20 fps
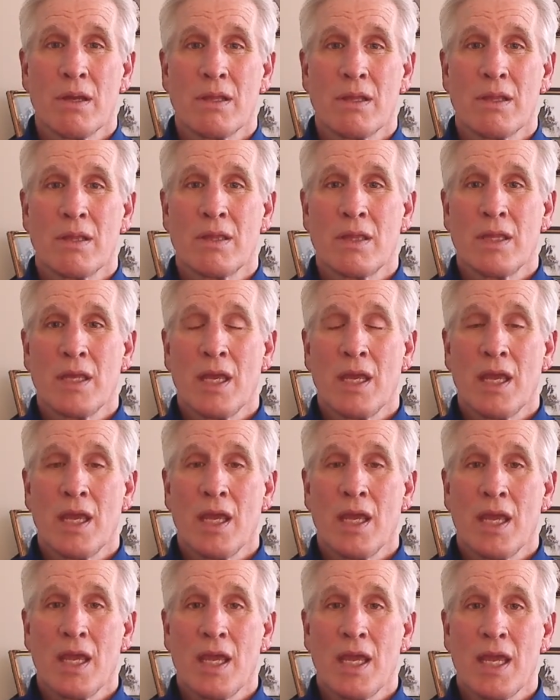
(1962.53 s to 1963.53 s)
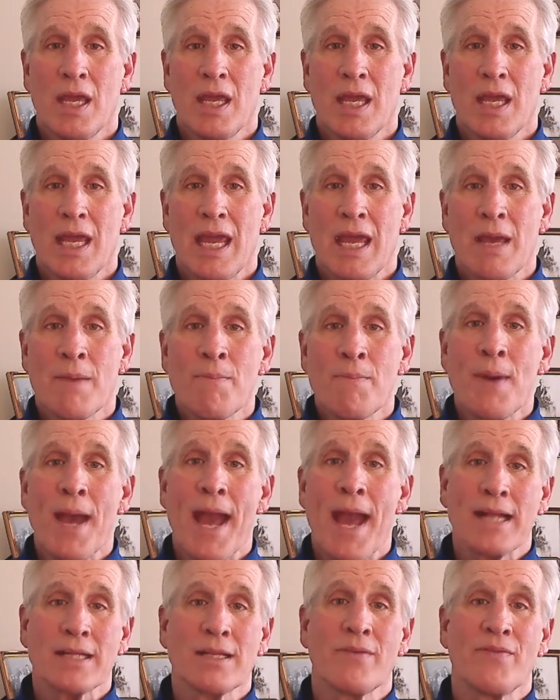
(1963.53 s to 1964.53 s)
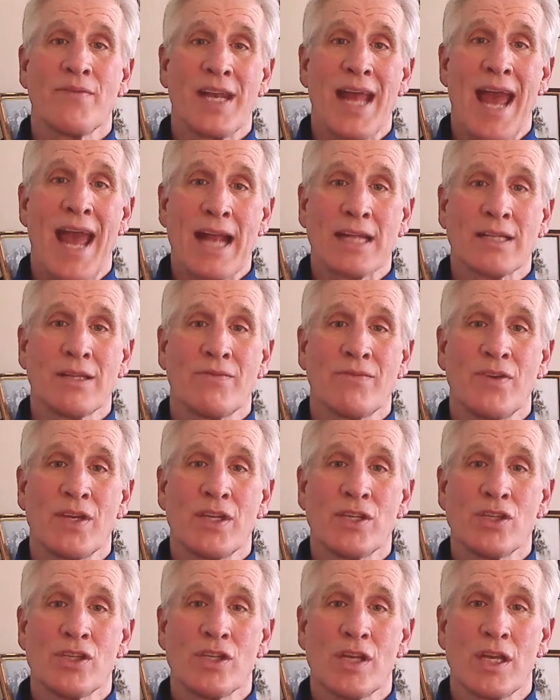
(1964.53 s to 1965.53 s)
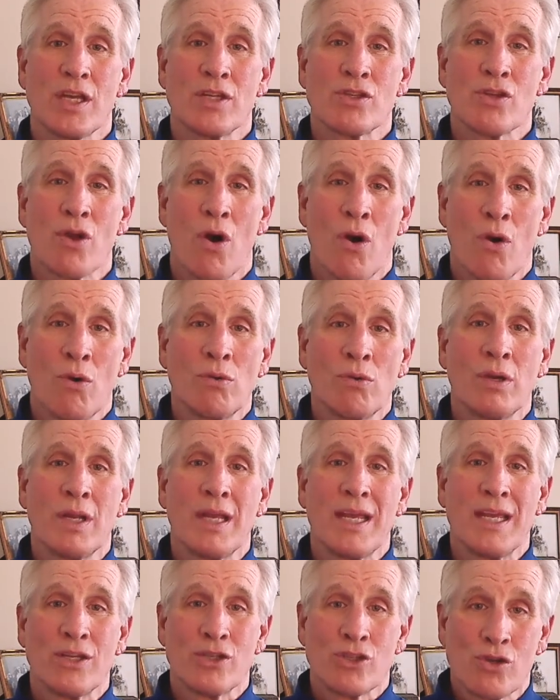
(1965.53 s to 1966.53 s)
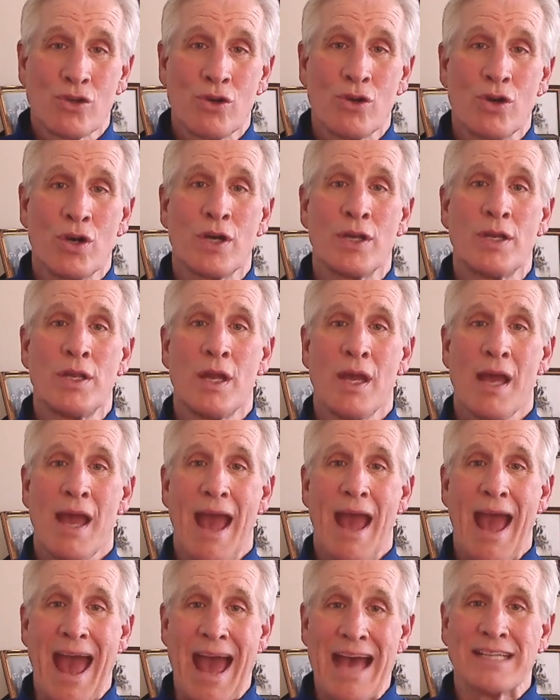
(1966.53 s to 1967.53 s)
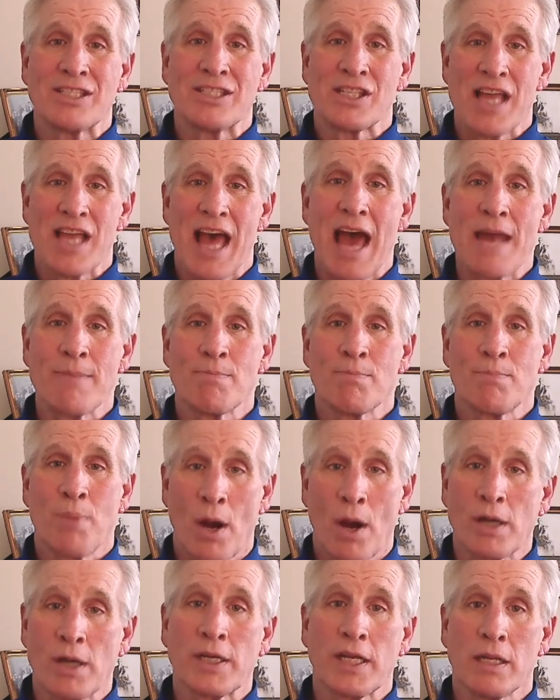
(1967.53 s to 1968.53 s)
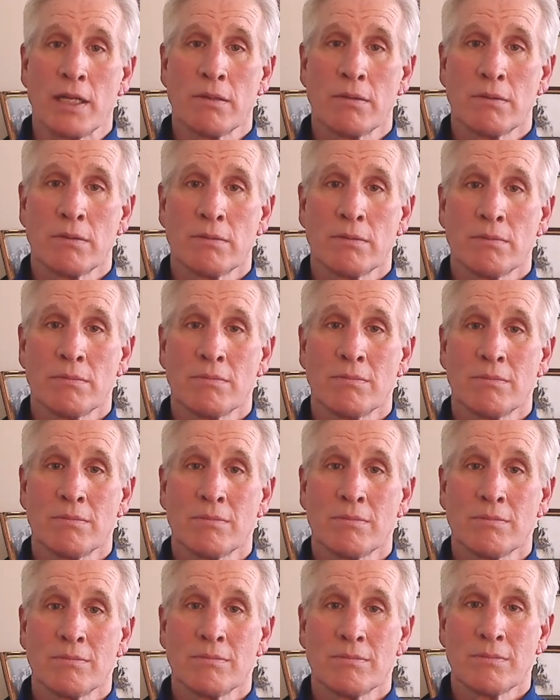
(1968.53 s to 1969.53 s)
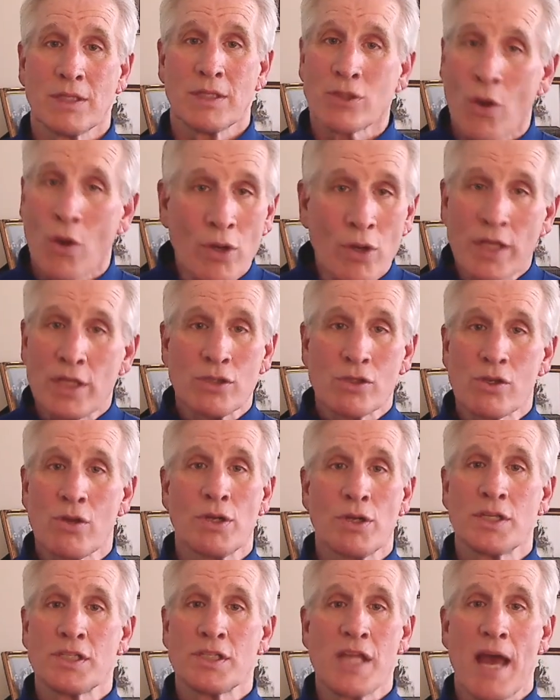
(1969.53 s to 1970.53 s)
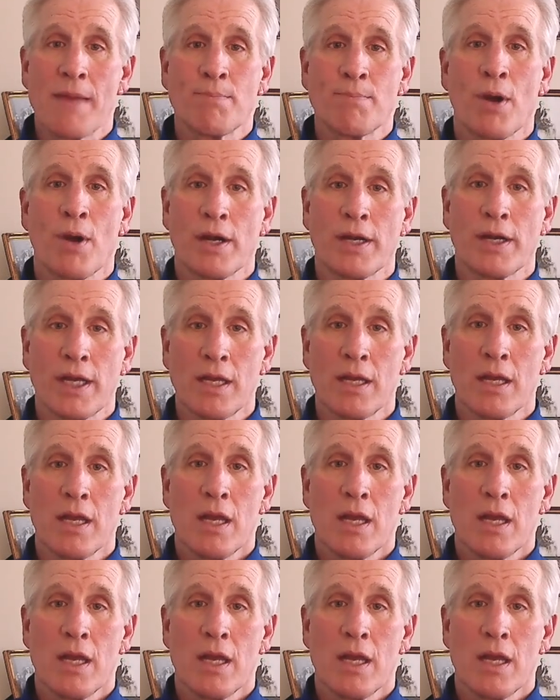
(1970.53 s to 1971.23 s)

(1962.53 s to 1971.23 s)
The impact of an activist is only as good as that party. Is only as good as that party.